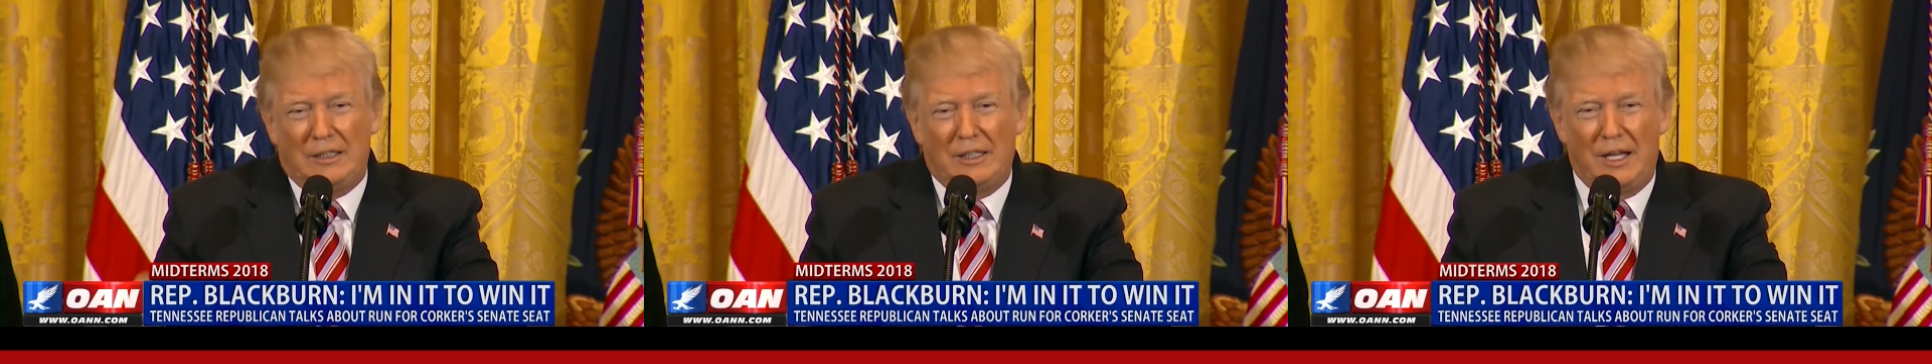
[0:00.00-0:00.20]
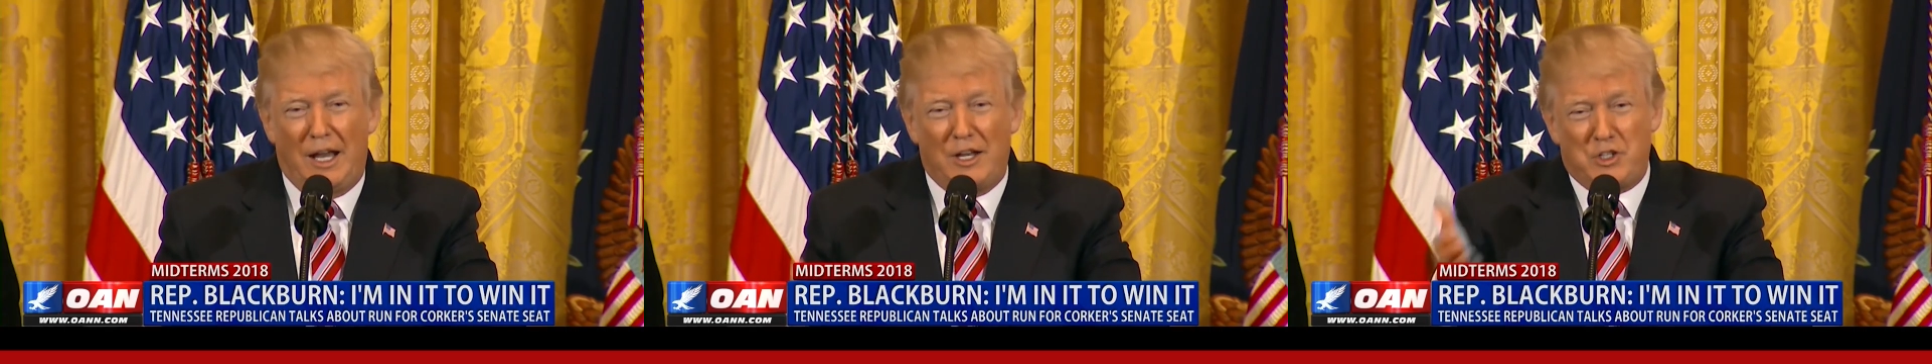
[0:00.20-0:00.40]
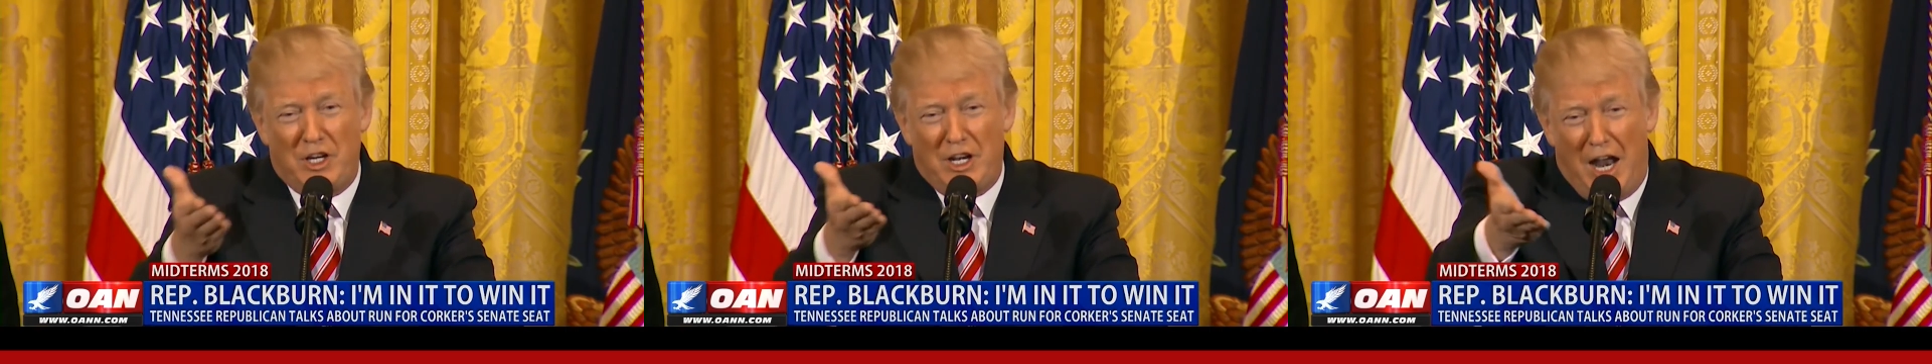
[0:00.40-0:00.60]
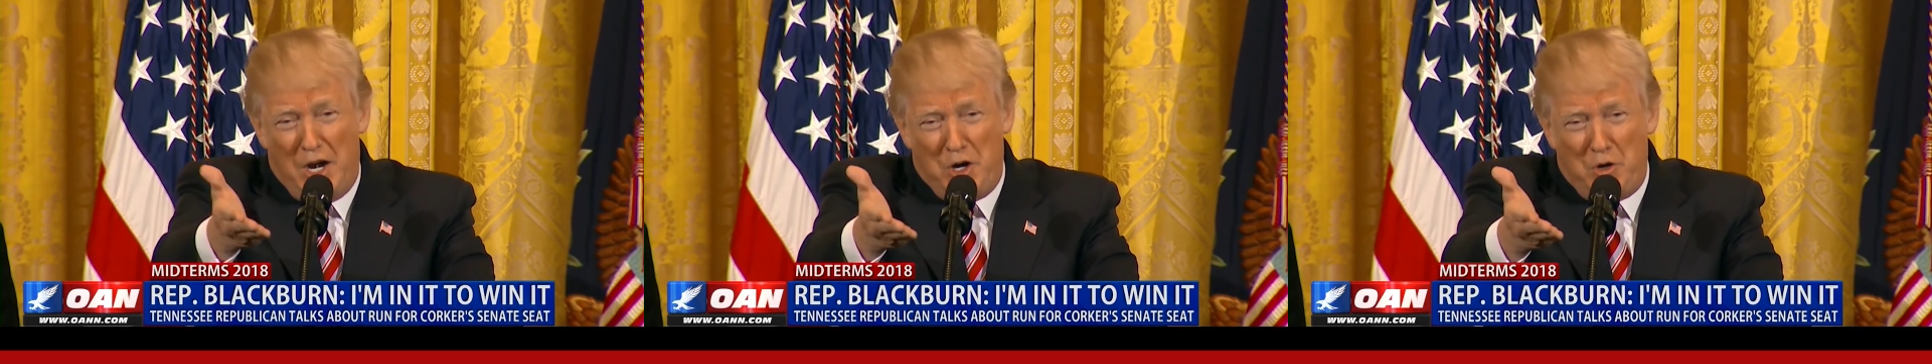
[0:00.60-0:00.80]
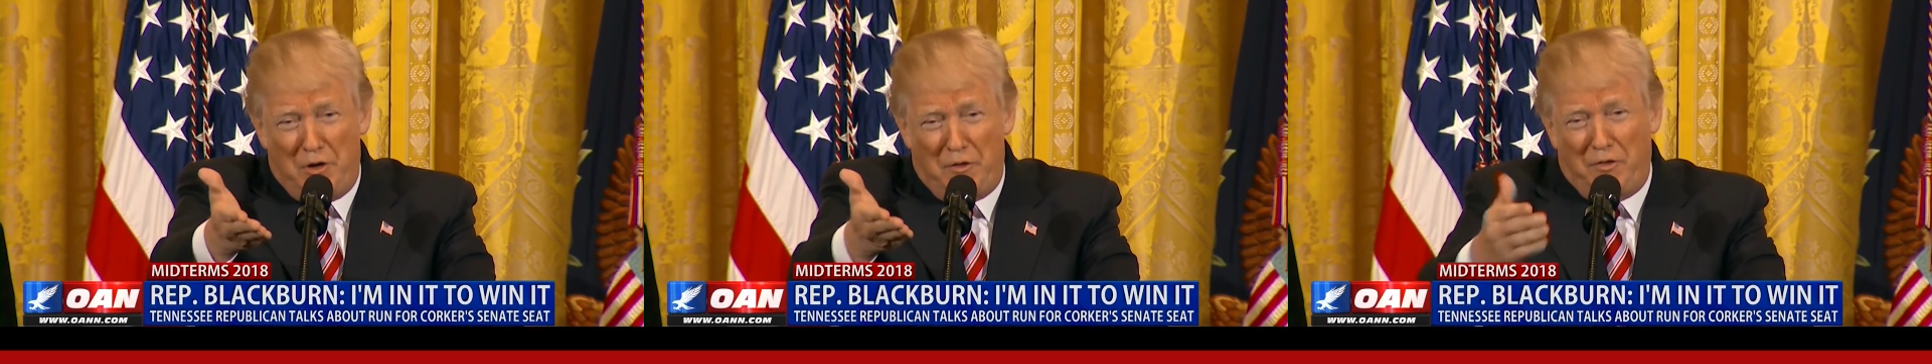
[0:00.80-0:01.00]
having
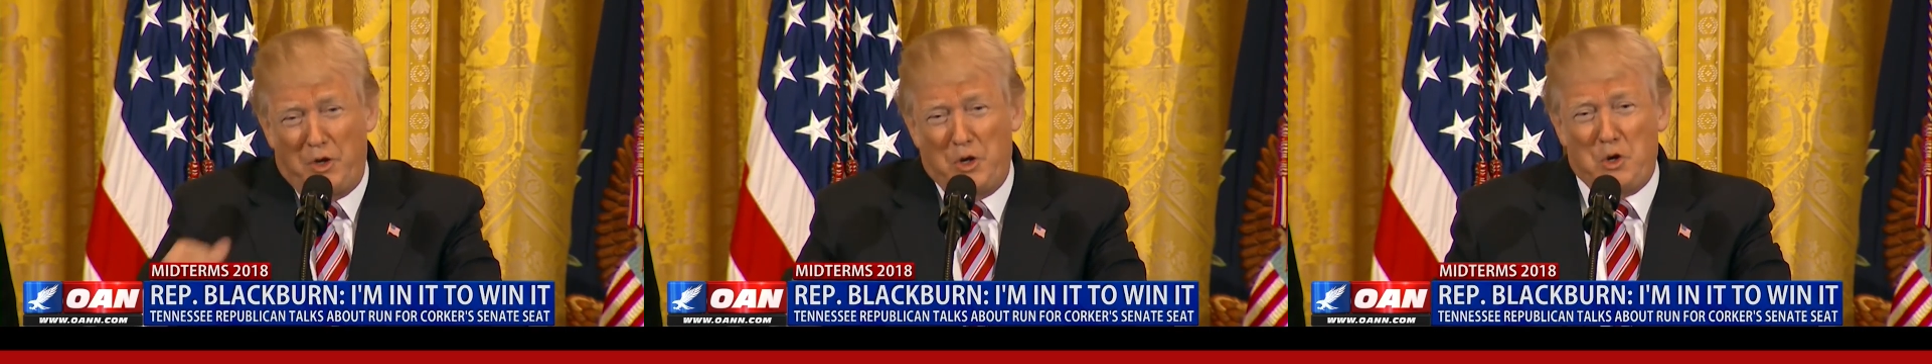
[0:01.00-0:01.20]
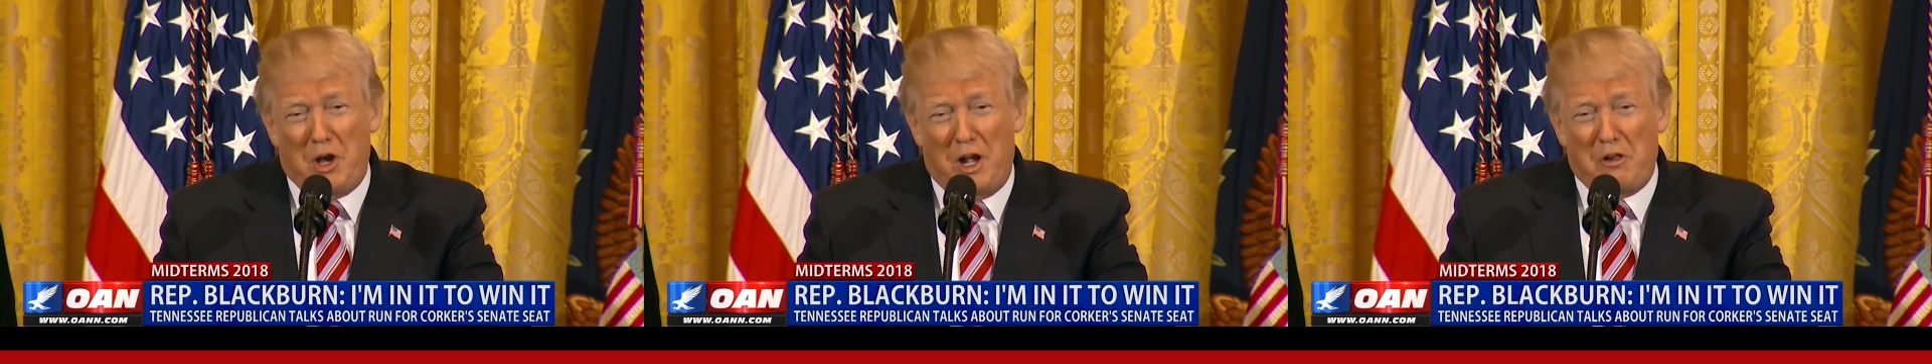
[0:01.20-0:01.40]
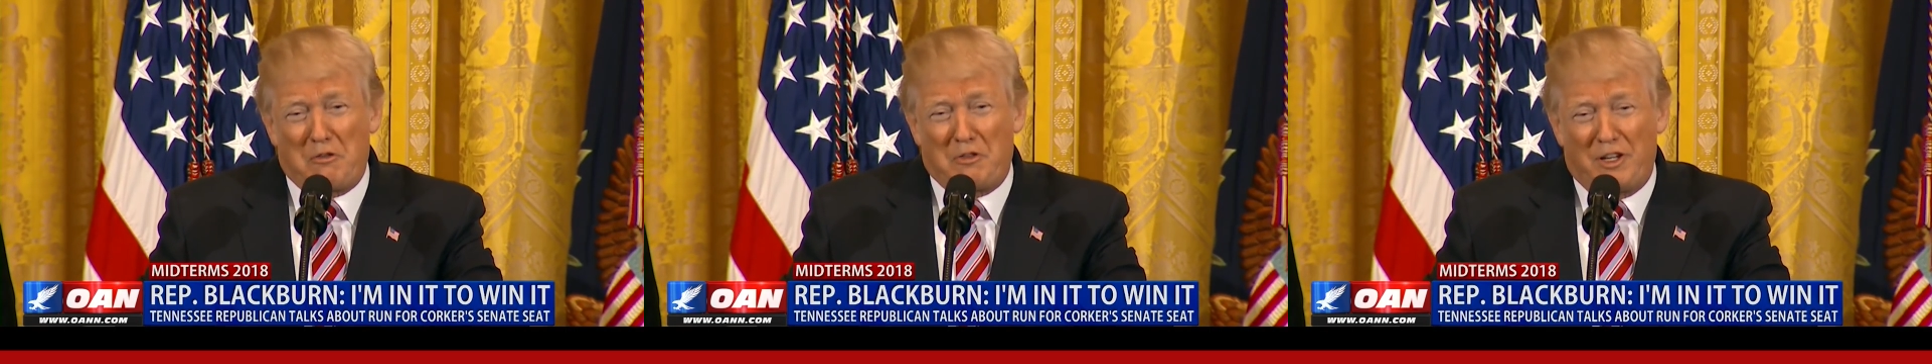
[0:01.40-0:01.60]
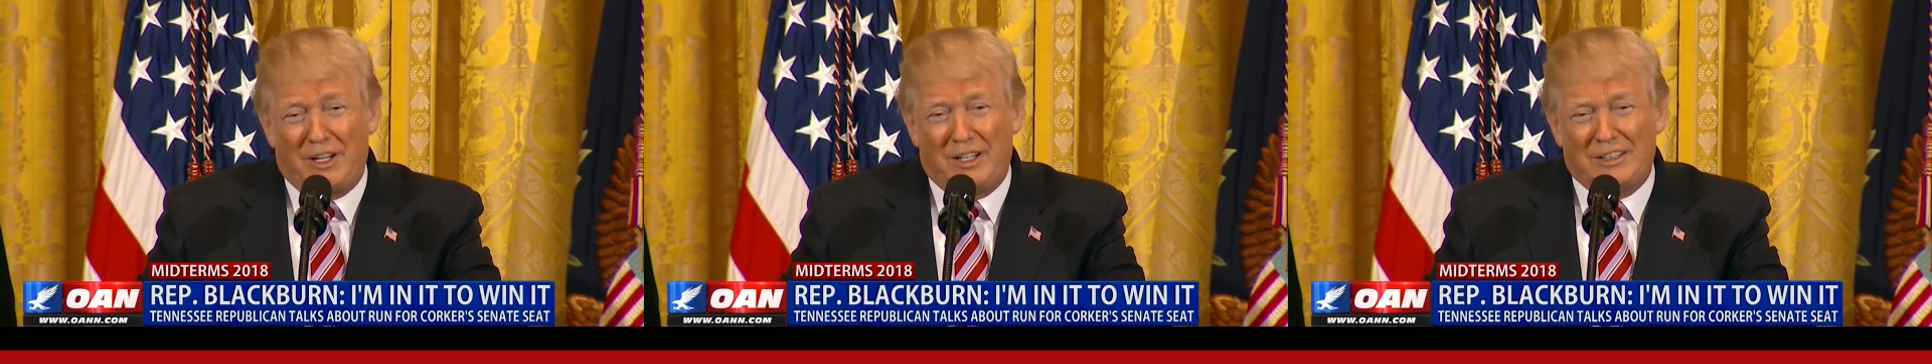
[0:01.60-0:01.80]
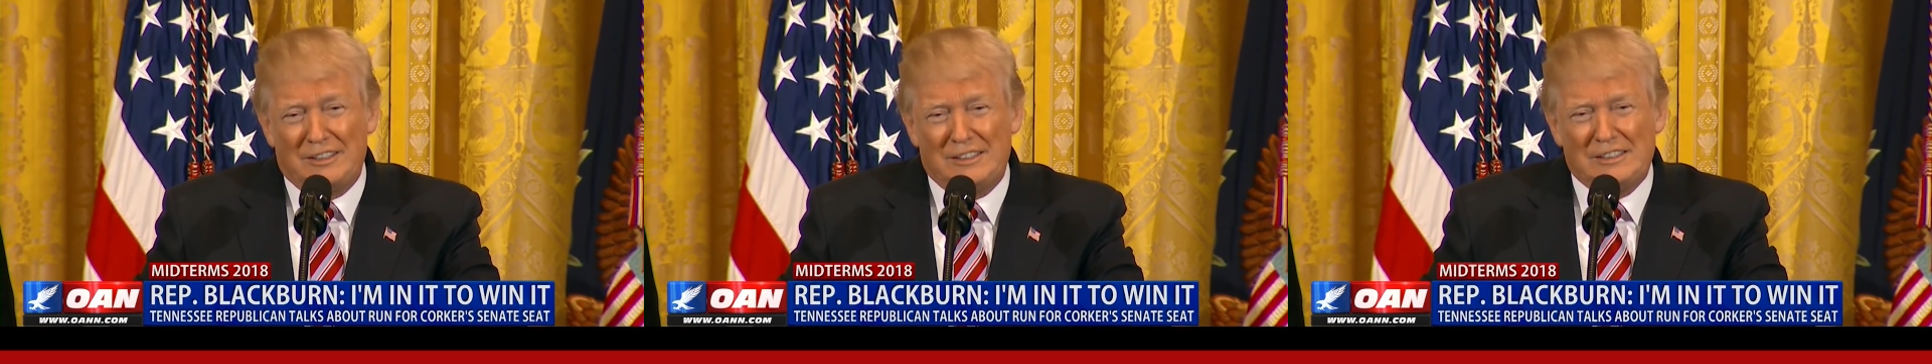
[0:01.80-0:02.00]
publicly feuded with the
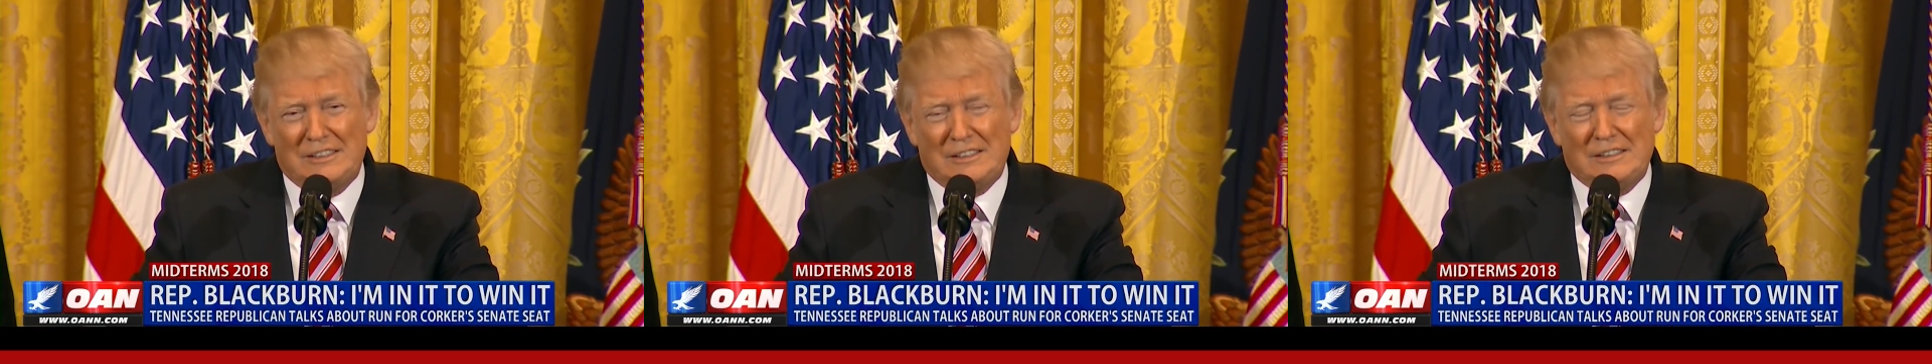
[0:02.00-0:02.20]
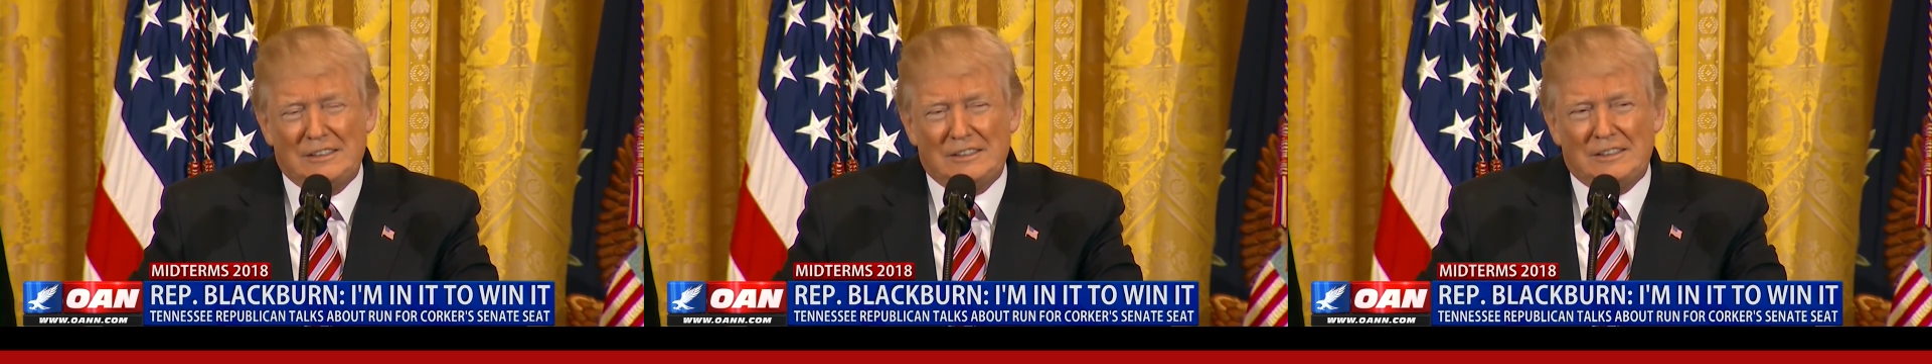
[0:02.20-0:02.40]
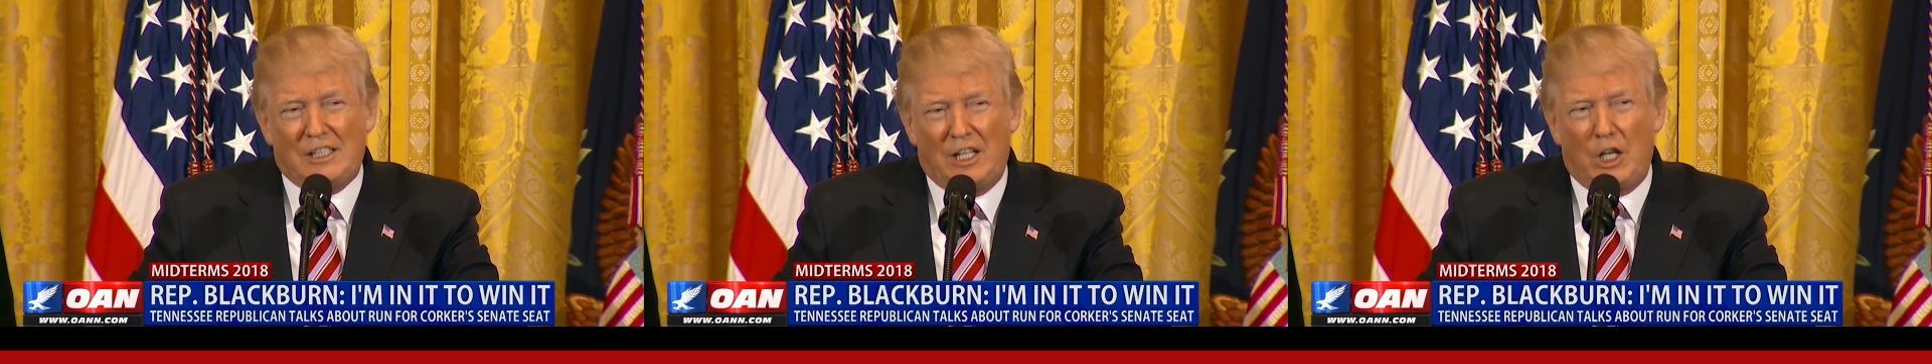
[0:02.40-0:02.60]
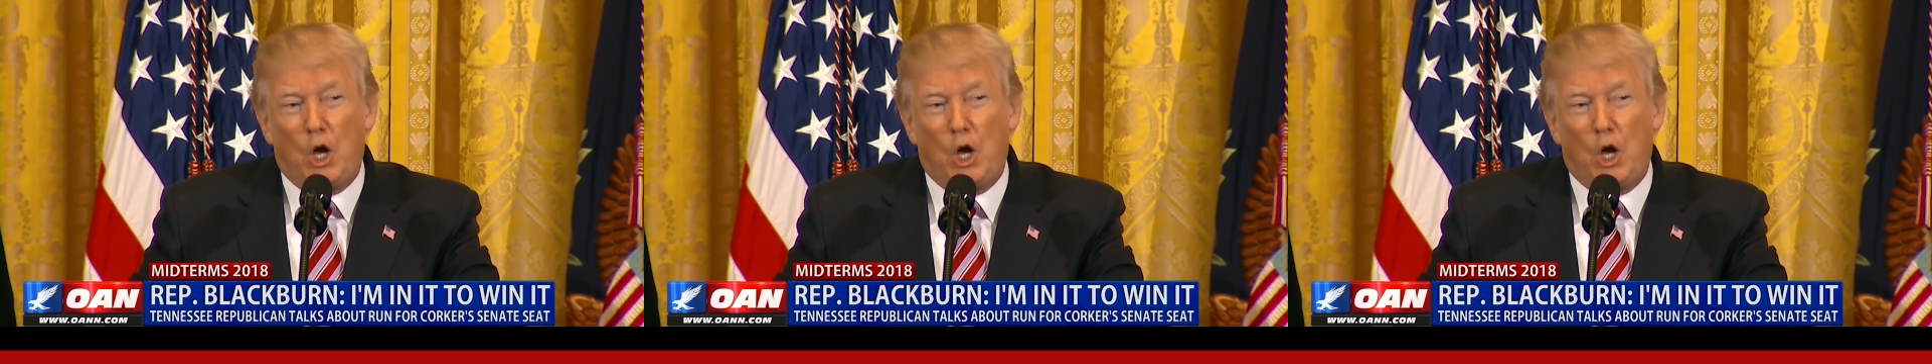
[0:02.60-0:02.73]
president. If he